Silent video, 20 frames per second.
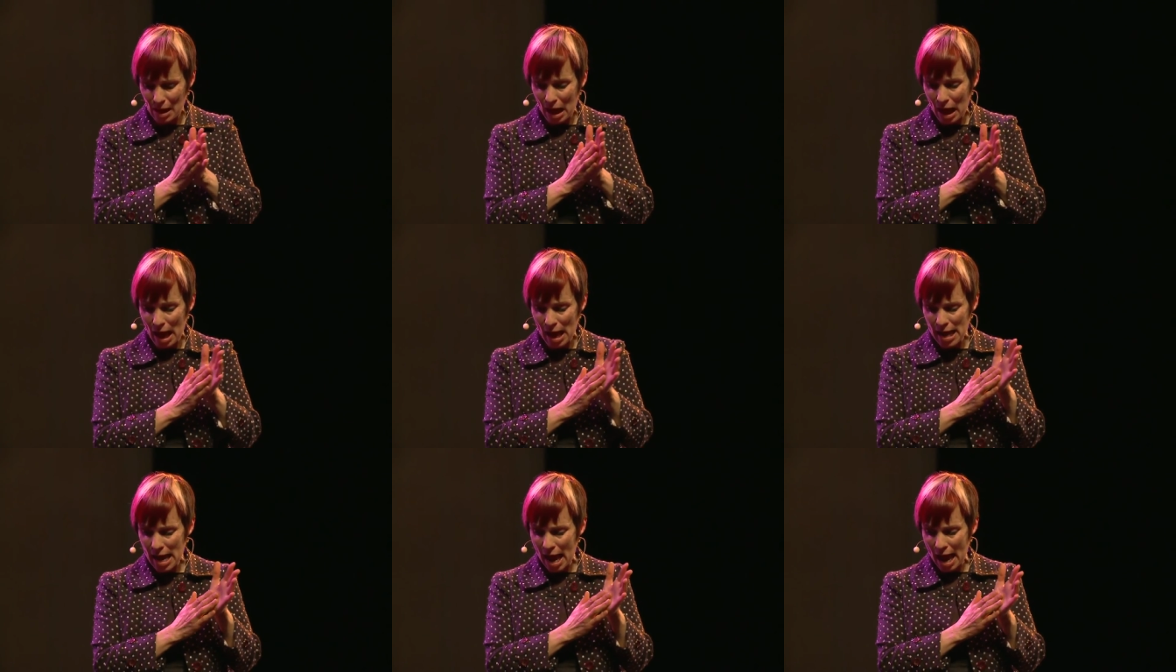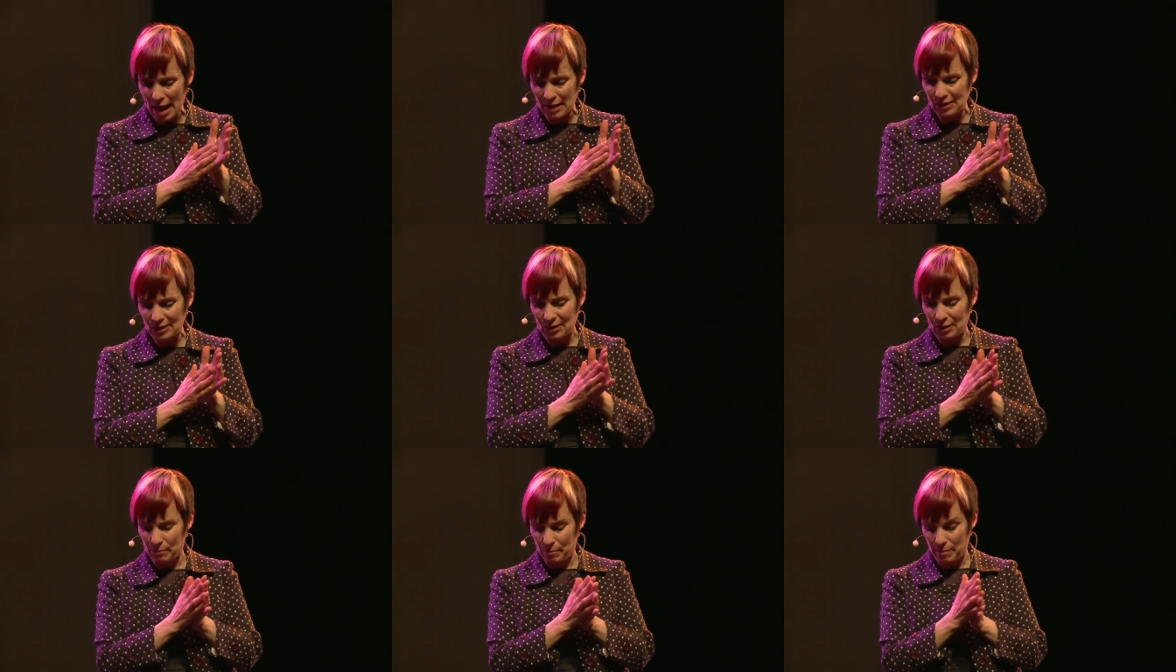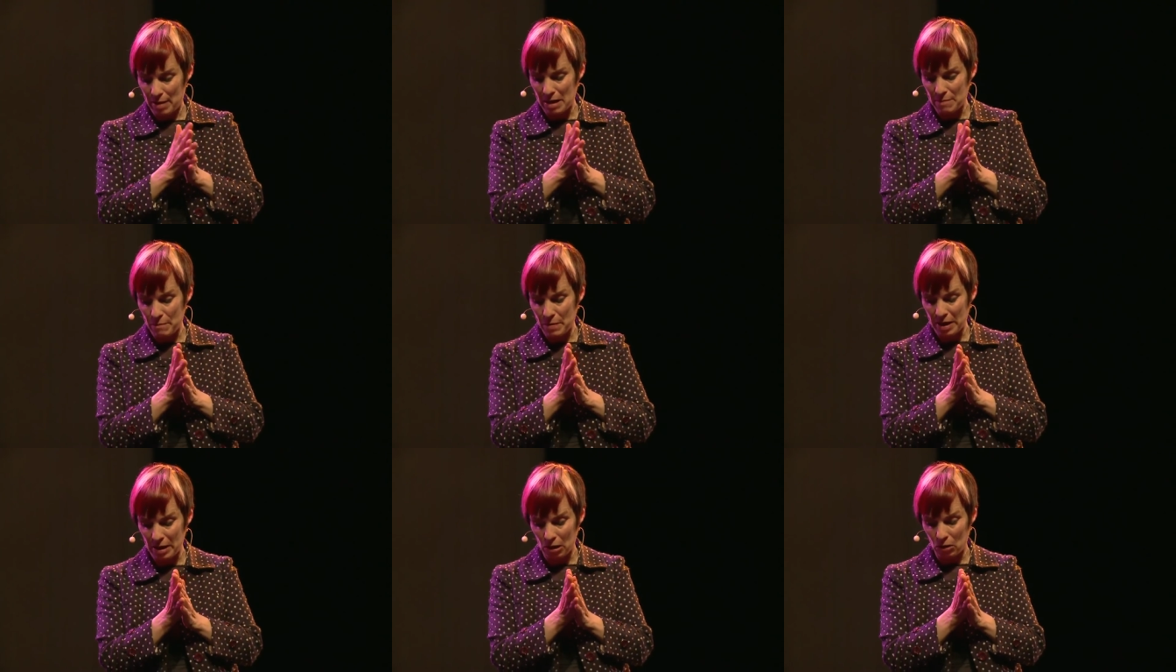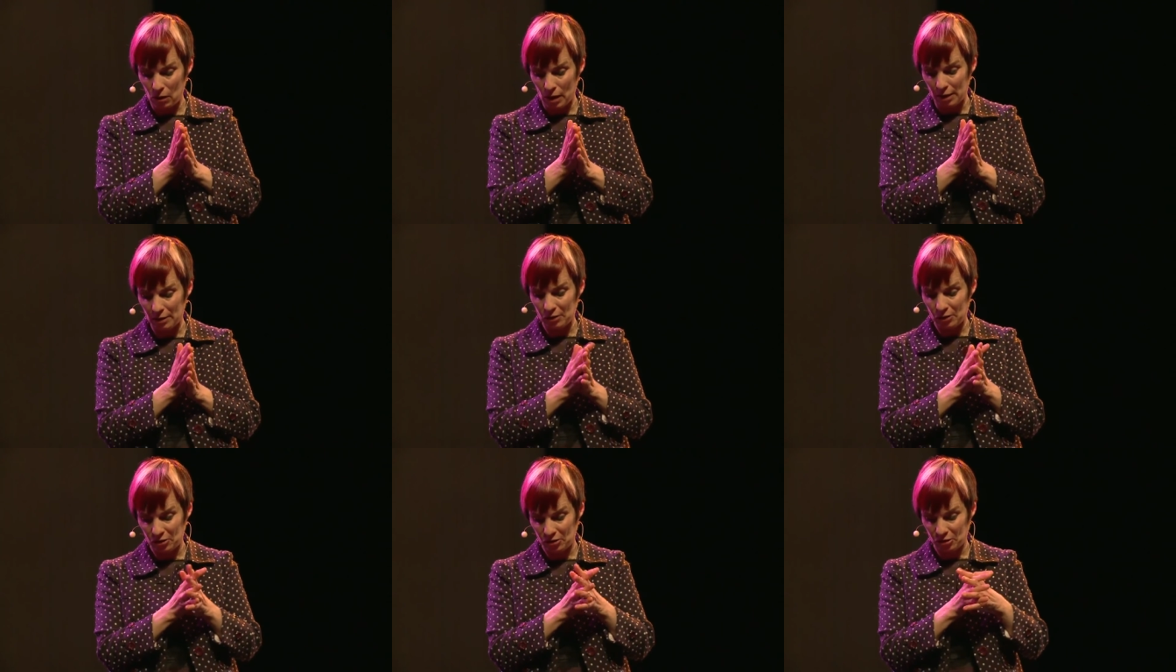i asked my
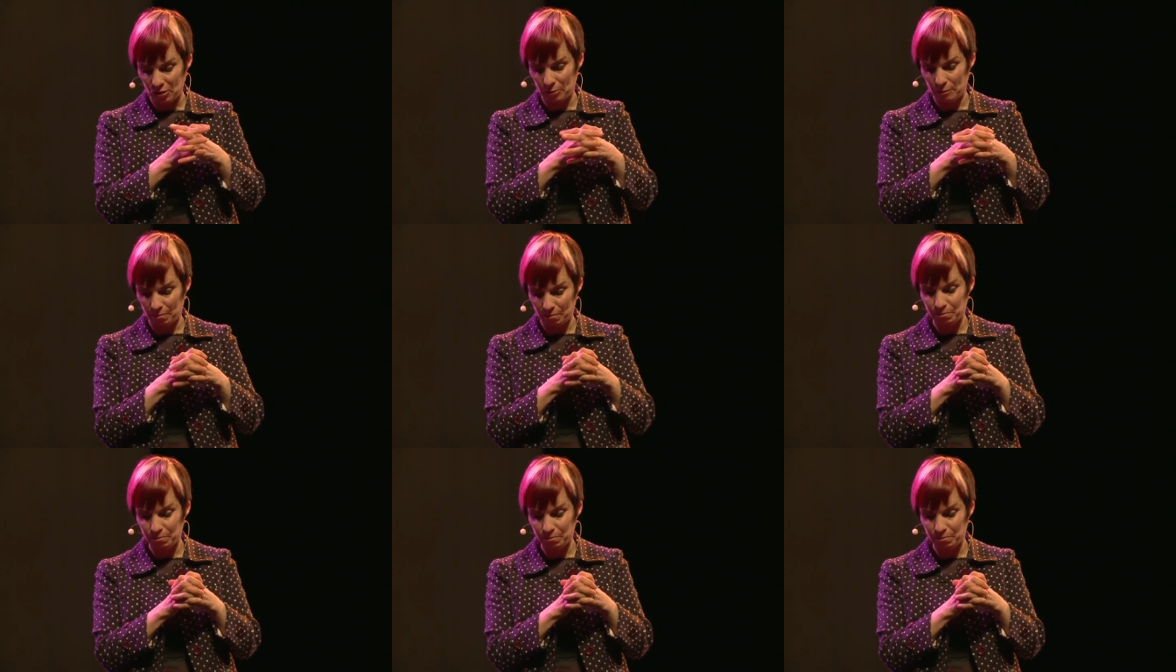parents